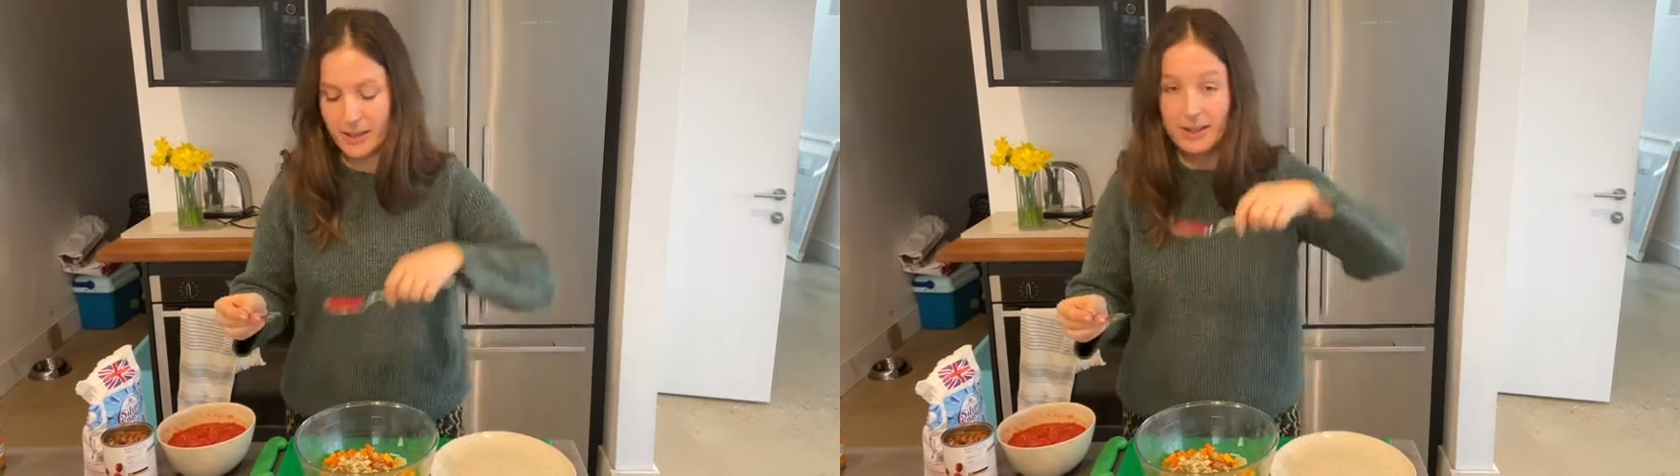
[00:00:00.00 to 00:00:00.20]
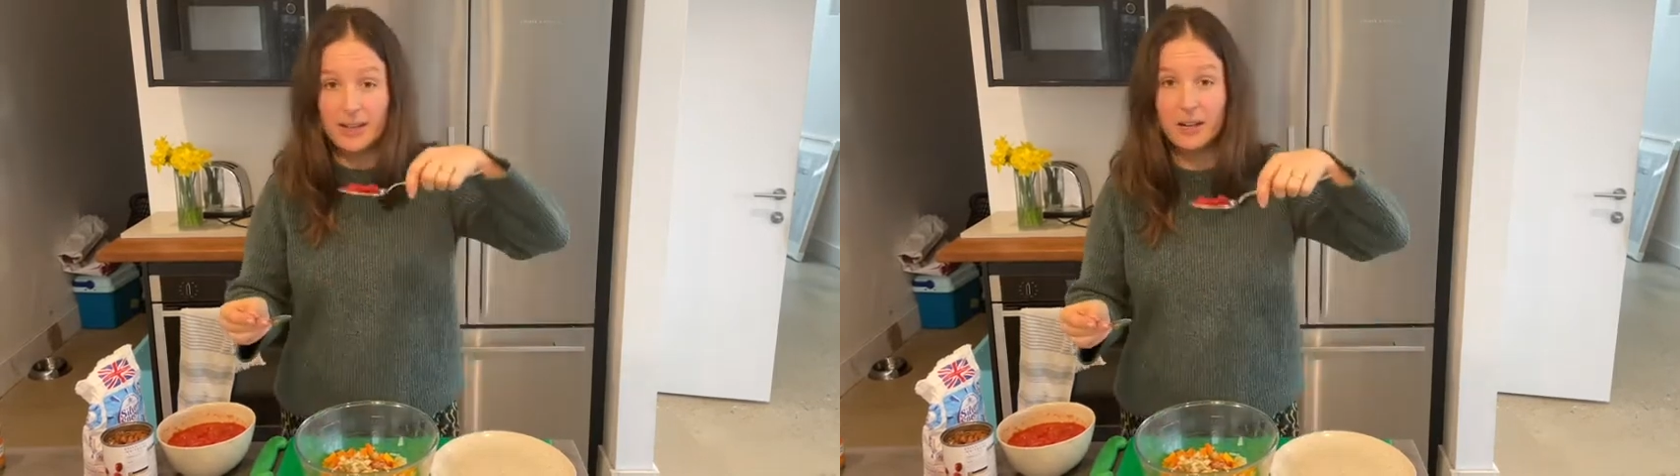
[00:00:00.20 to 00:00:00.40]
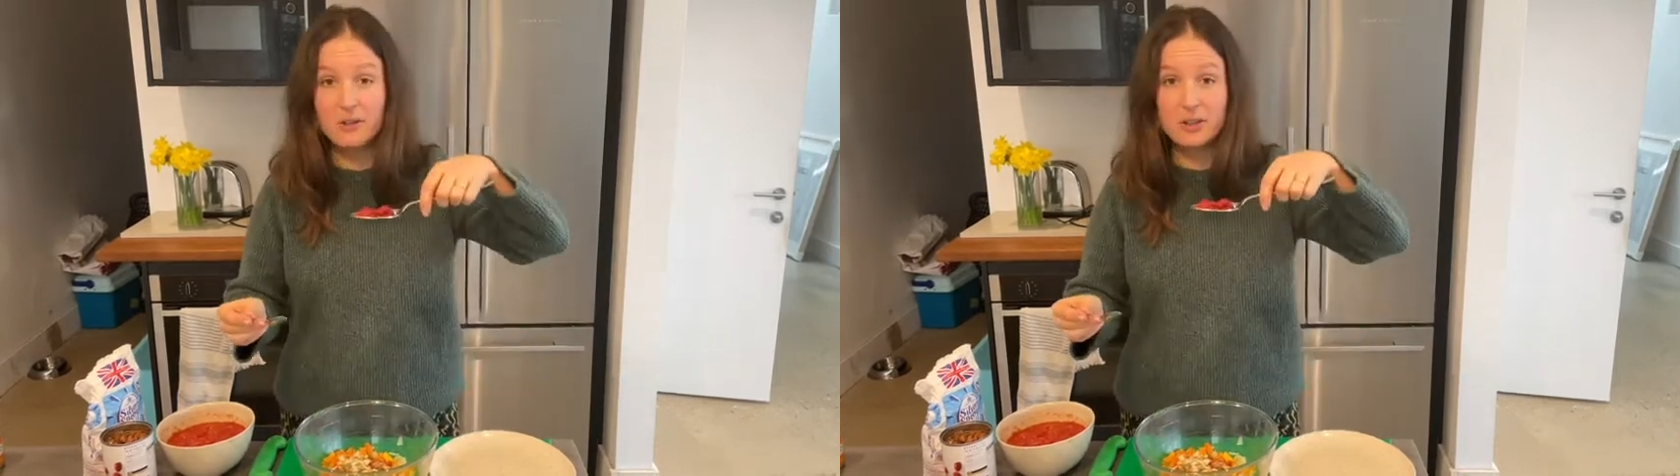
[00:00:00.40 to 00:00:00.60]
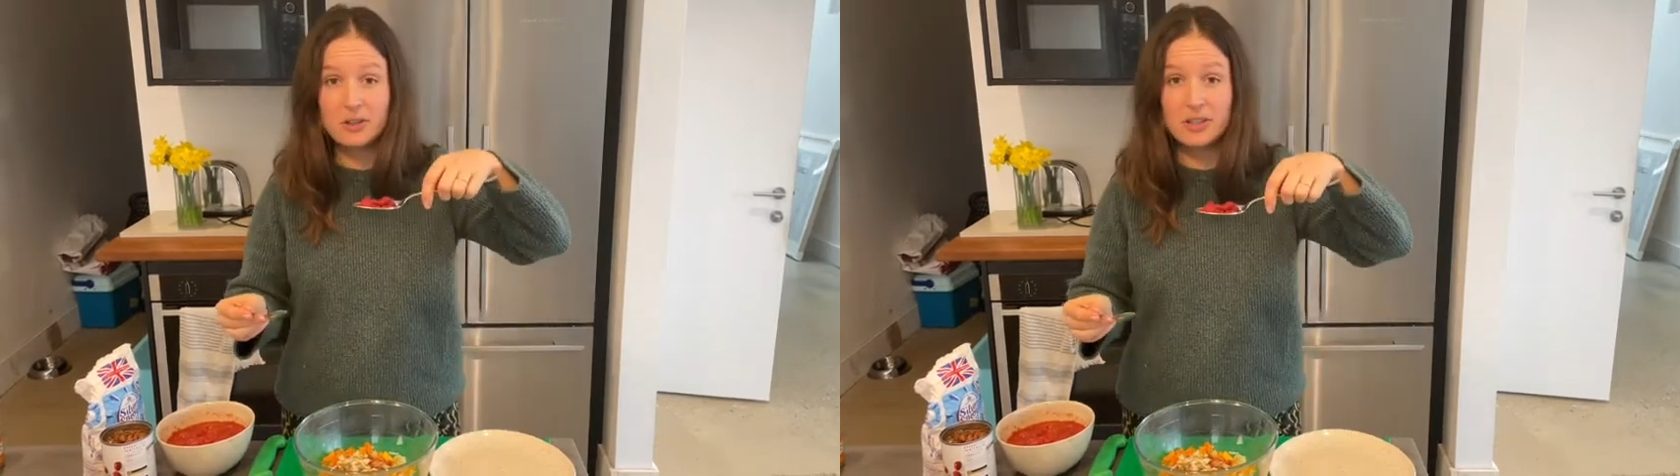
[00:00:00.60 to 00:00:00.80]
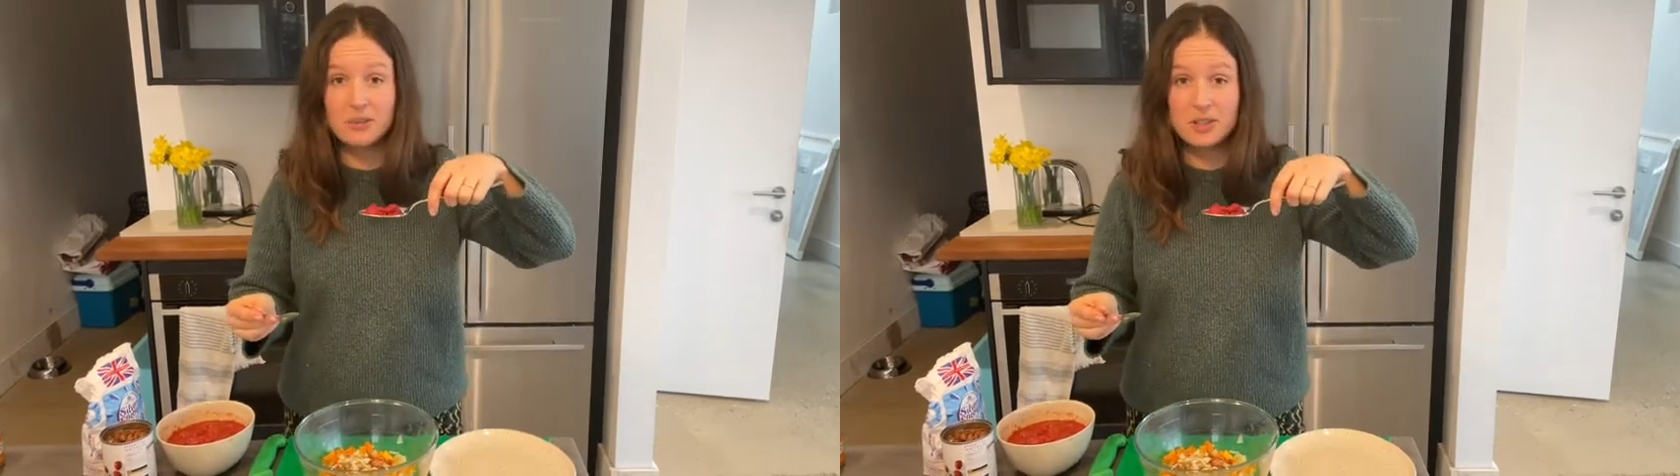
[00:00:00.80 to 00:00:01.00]
Then I've got
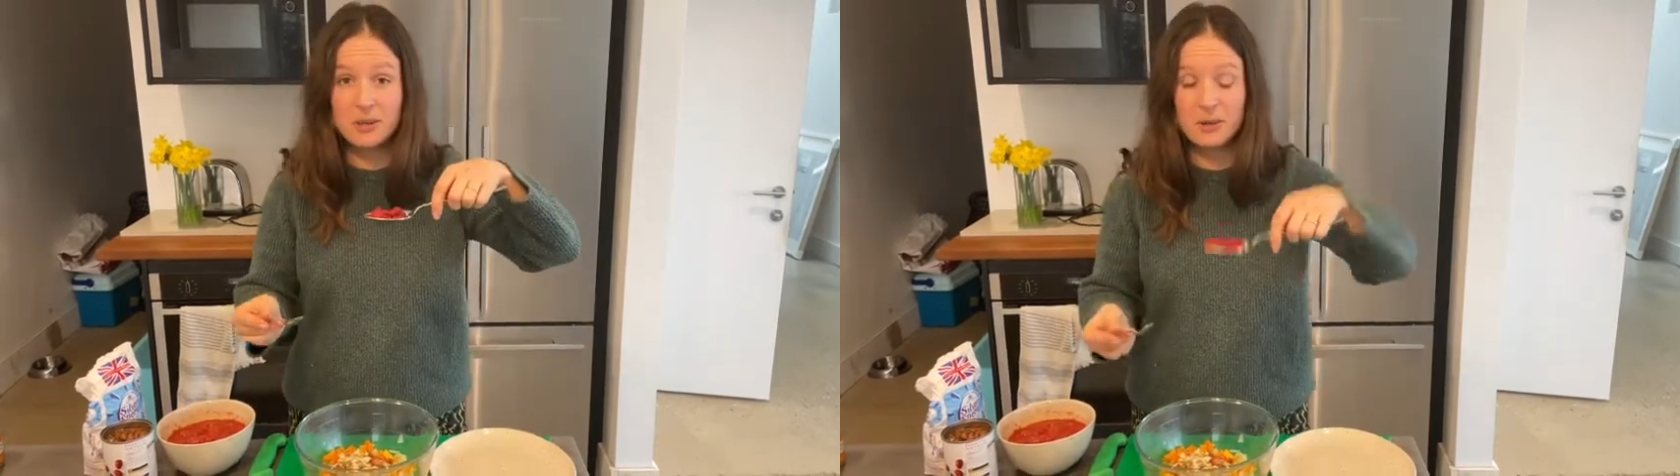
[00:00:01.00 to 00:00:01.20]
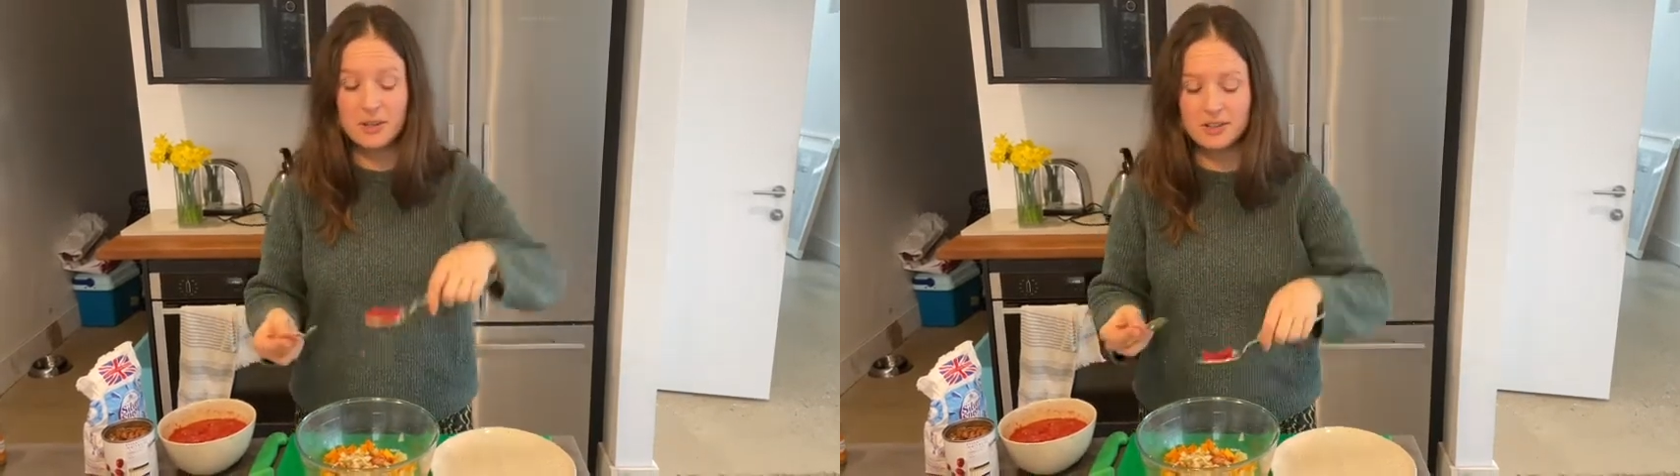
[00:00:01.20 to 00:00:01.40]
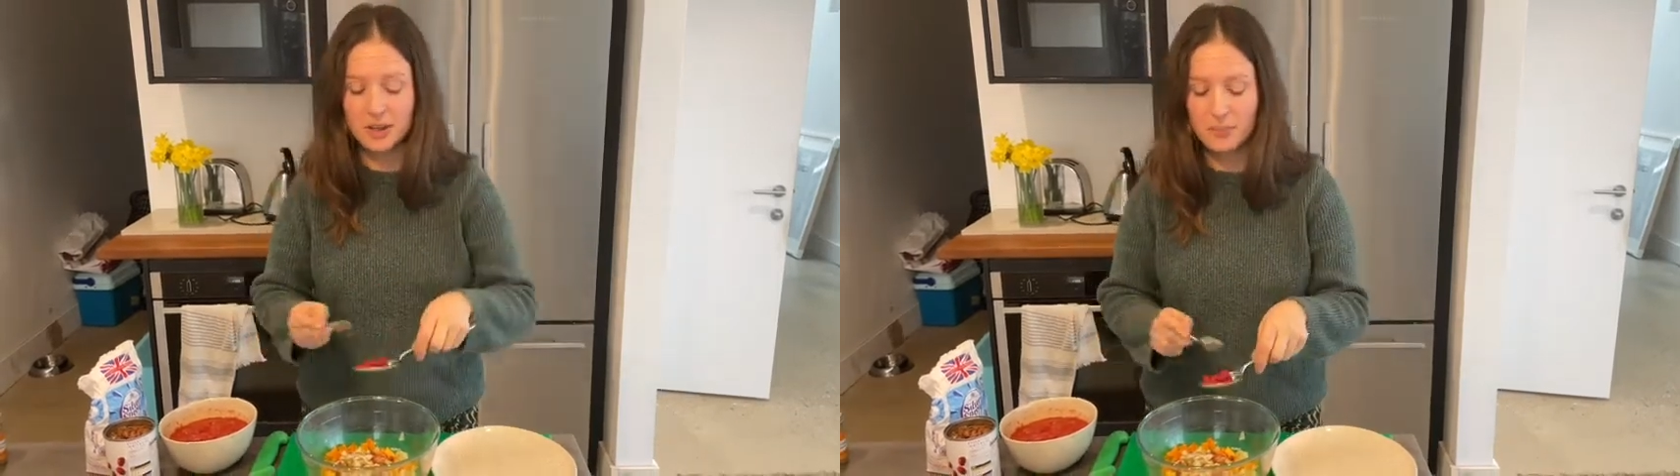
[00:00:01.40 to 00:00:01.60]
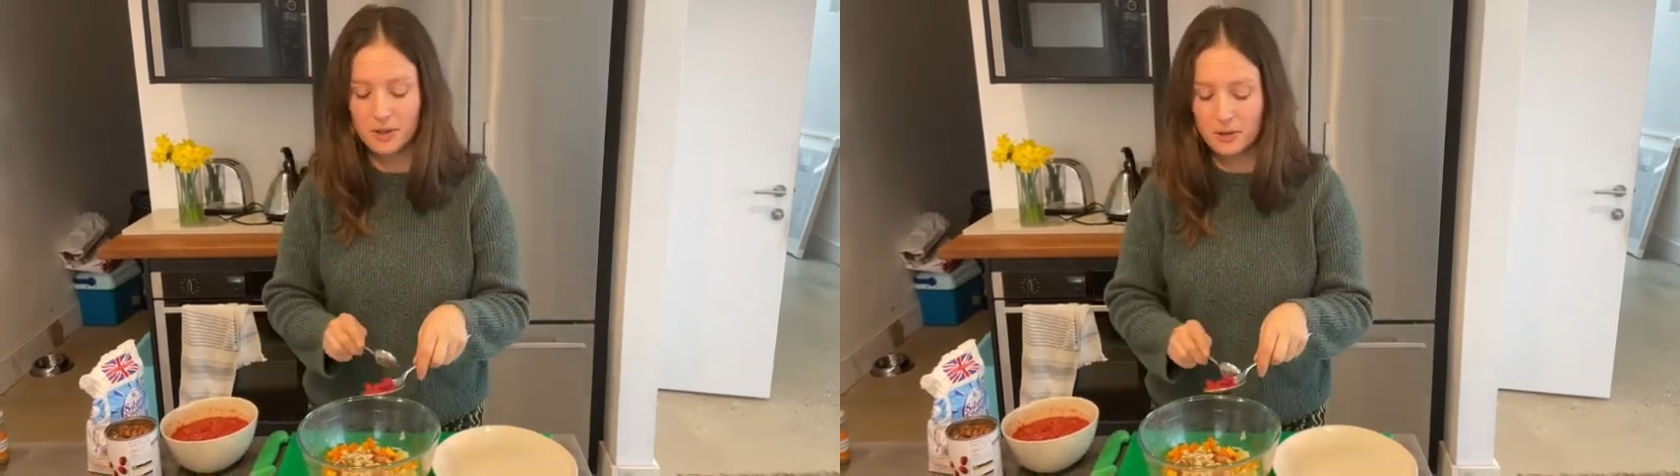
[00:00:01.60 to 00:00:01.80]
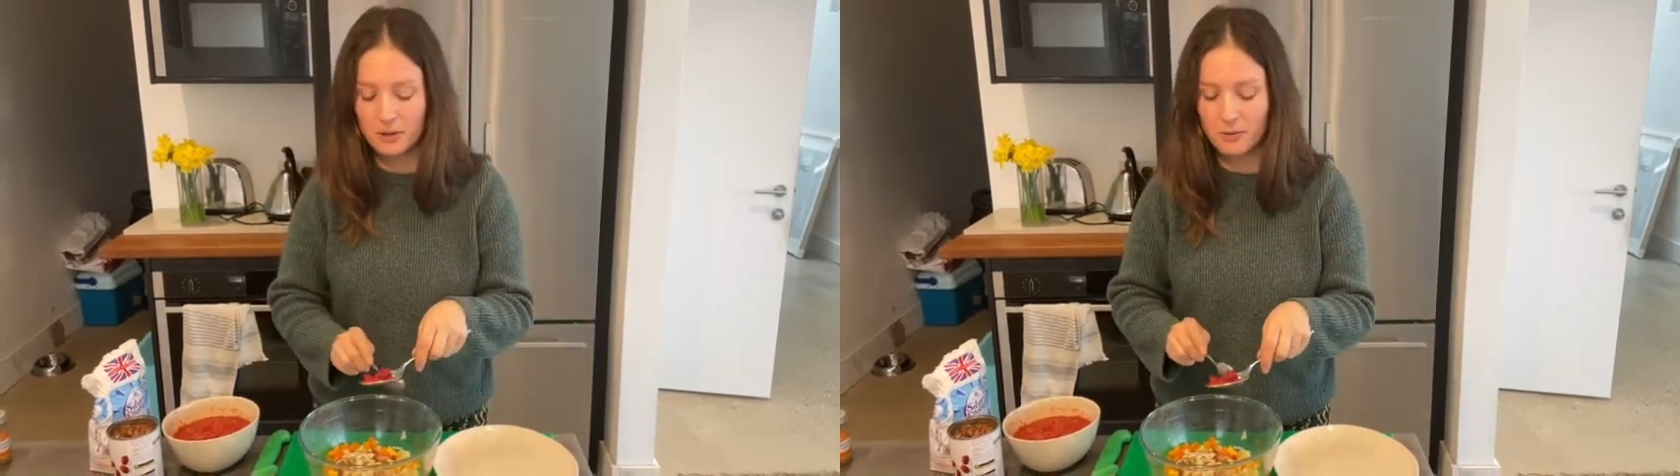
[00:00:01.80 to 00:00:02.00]
some tomato
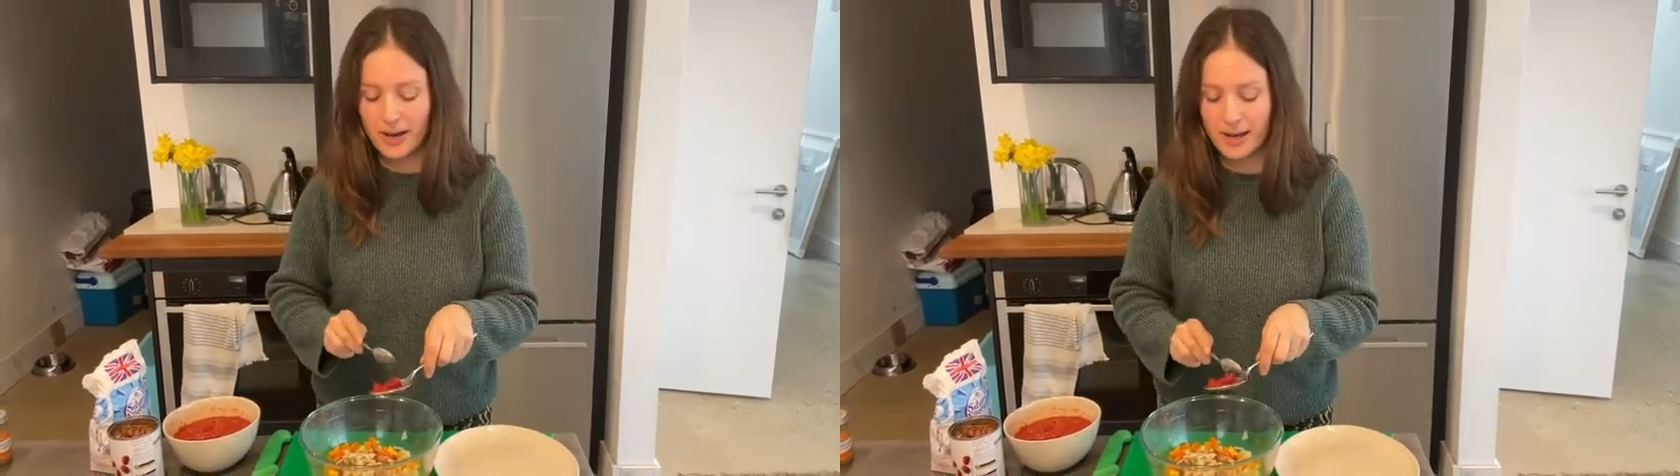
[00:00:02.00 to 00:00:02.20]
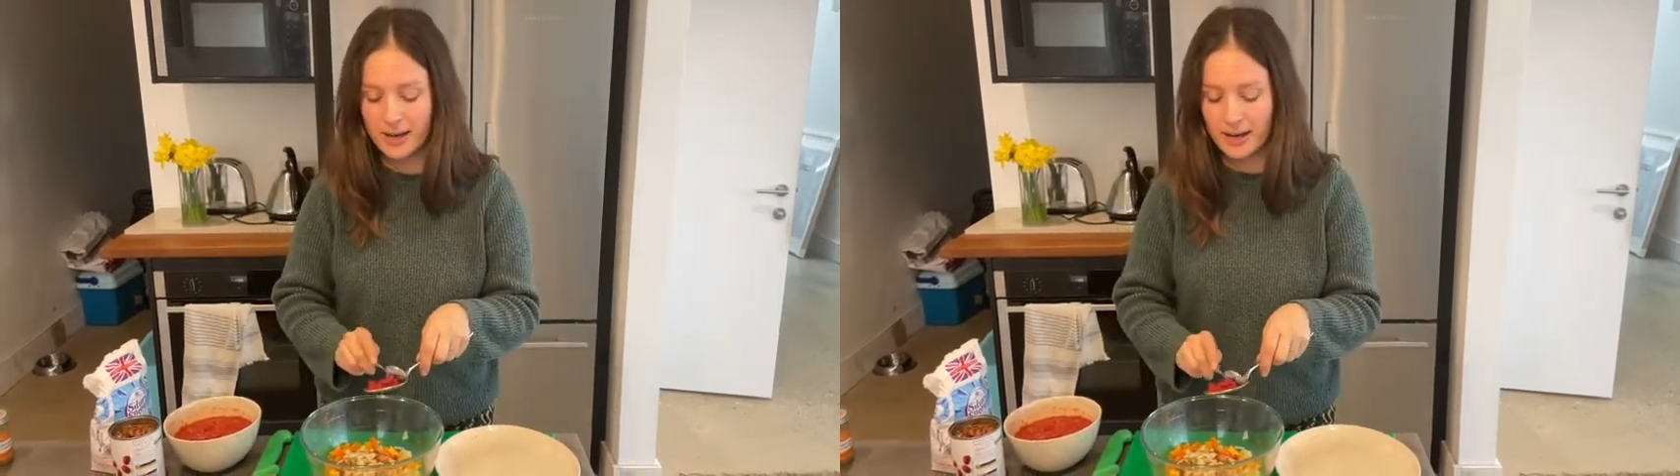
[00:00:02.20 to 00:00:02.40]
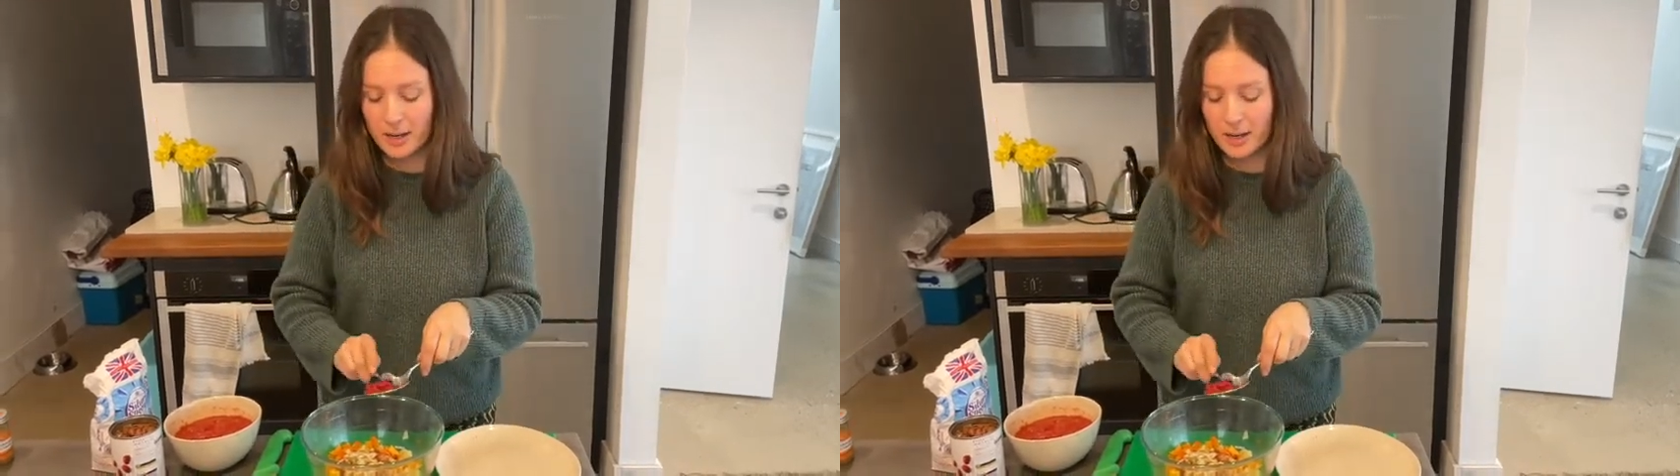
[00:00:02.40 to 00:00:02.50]
puree,